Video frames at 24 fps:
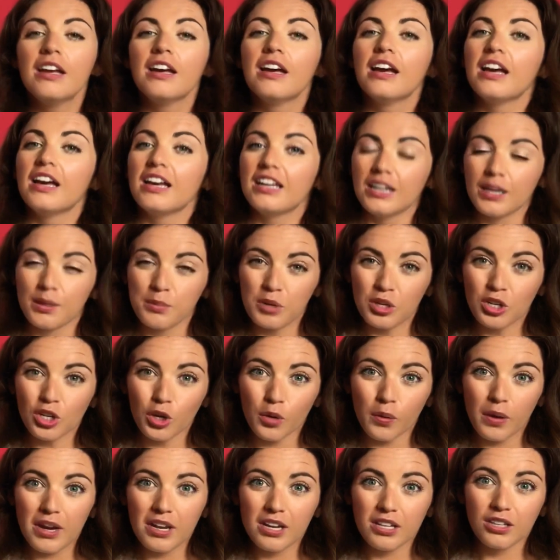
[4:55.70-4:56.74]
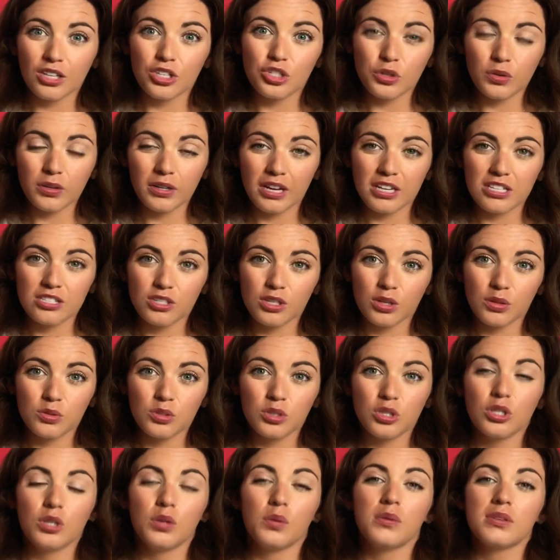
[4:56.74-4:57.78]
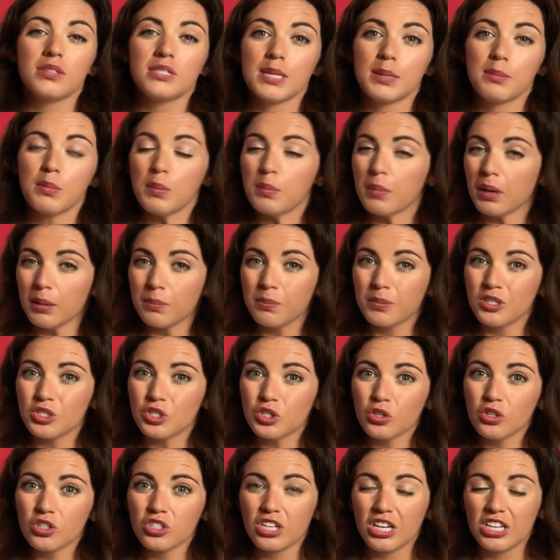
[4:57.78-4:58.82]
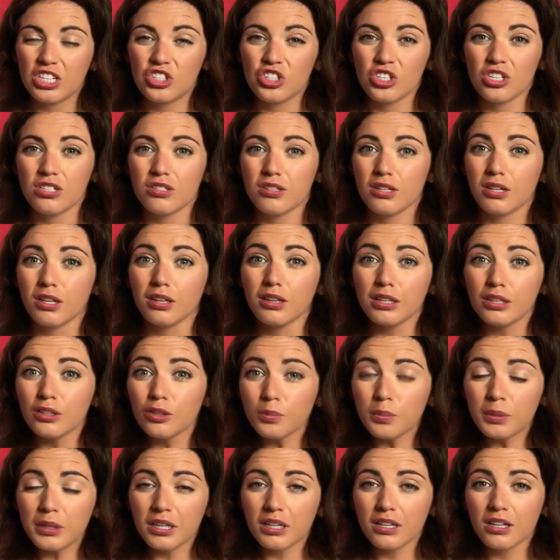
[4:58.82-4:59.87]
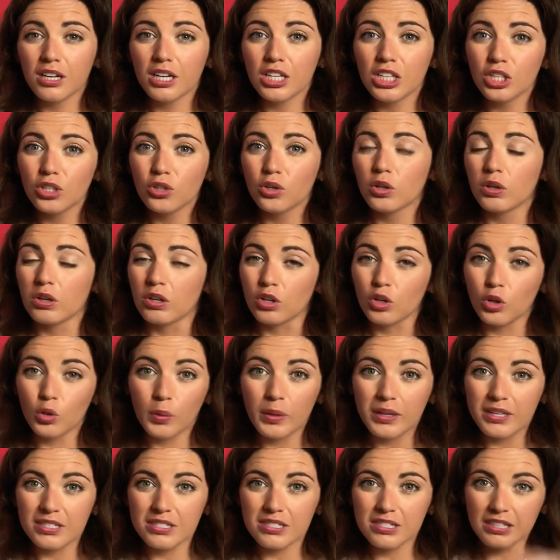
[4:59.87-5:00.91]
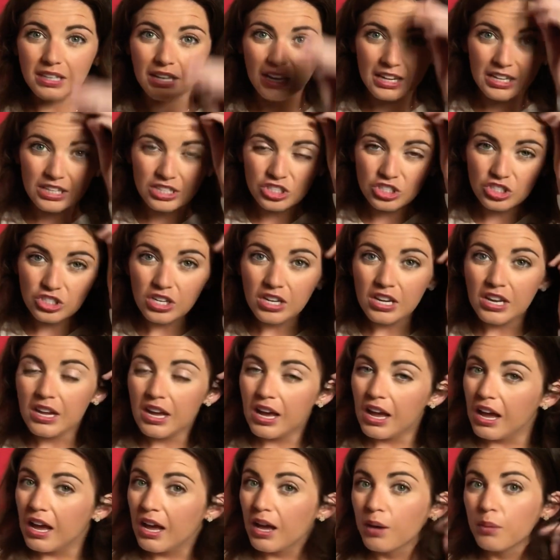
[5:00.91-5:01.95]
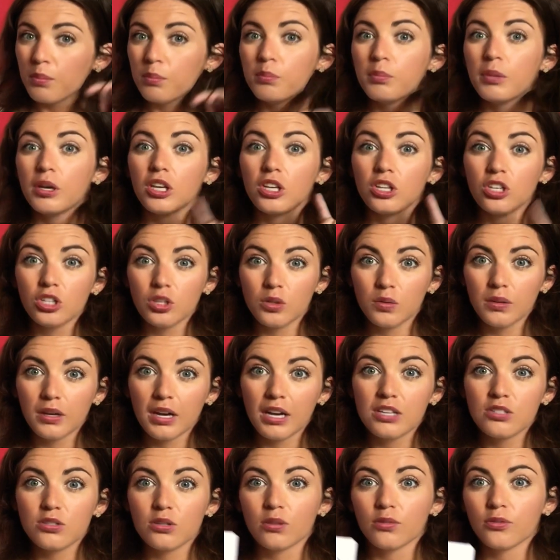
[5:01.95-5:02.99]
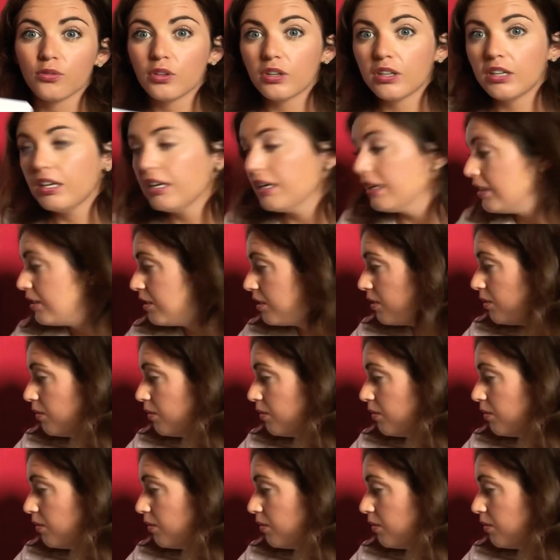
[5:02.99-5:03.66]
And I'm gonna go ahead and let you guys know too, some of my pictures, I just did a little bit of color or a quick sketch, but you guys don't forget